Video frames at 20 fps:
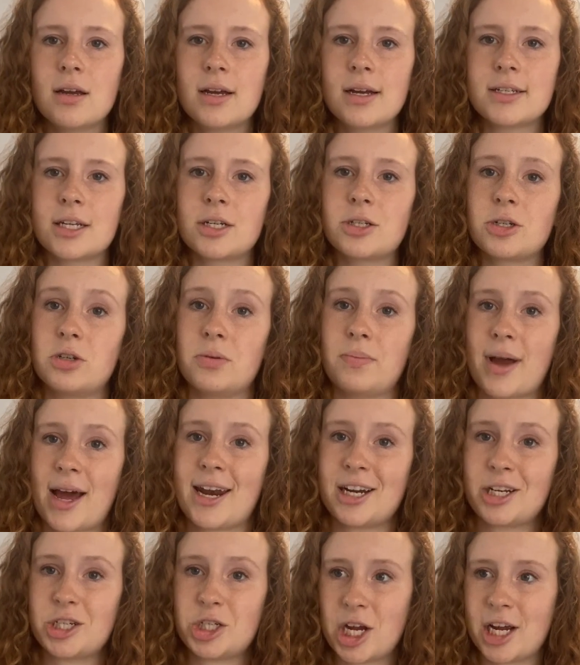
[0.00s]
Such a
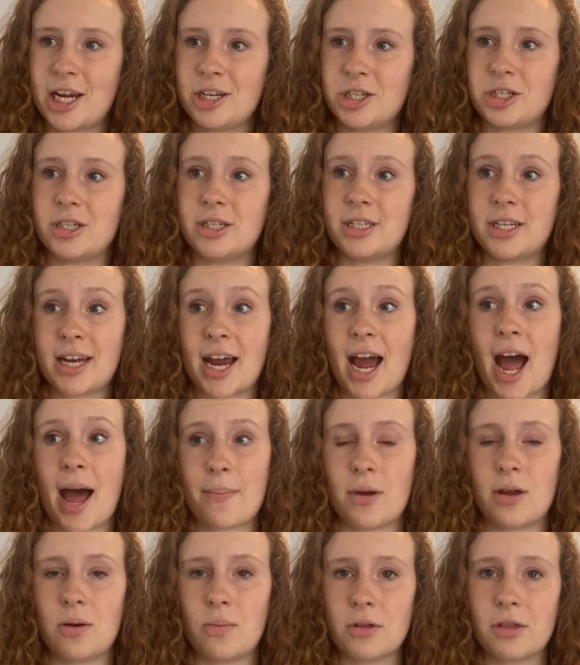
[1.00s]
dramatic change did
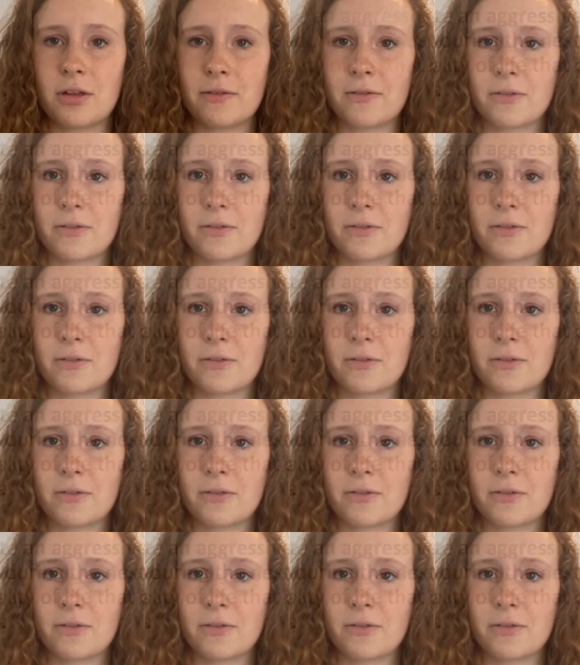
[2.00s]
happen with the